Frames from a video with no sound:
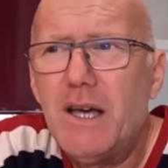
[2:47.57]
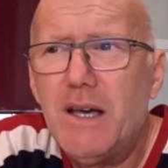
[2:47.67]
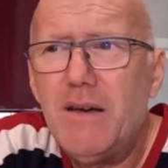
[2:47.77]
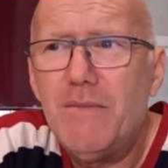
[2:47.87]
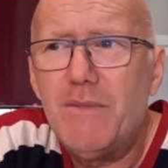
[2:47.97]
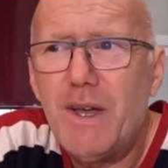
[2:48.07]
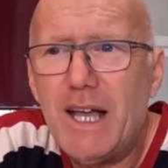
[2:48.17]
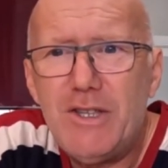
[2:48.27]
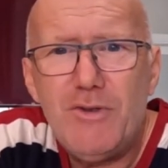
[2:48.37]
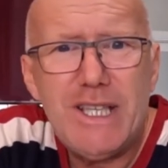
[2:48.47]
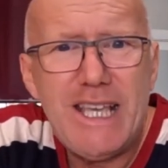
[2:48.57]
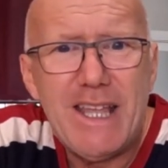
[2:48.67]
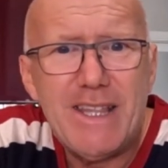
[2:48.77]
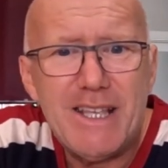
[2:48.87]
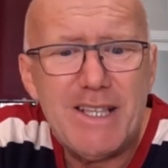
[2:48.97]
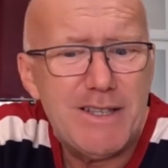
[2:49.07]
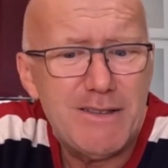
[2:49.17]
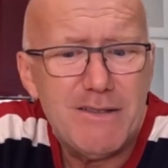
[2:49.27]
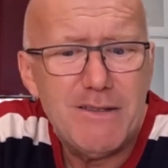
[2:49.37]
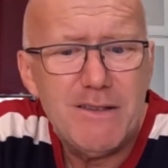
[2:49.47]
And she used to get
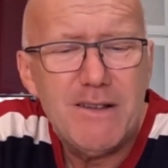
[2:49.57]
this